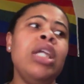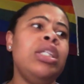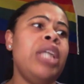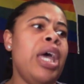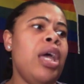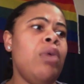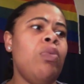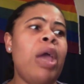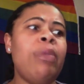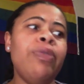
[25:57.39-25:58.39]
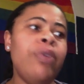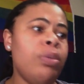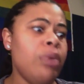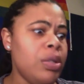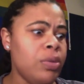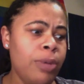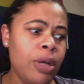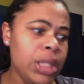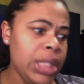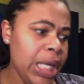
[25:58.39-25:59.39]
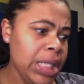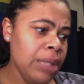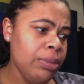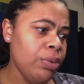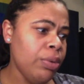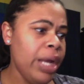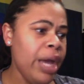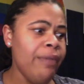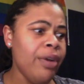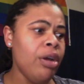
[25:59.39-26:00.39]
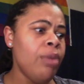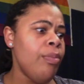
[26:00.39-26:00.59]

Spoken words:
that right before the brothers were supposed to say something or whatever,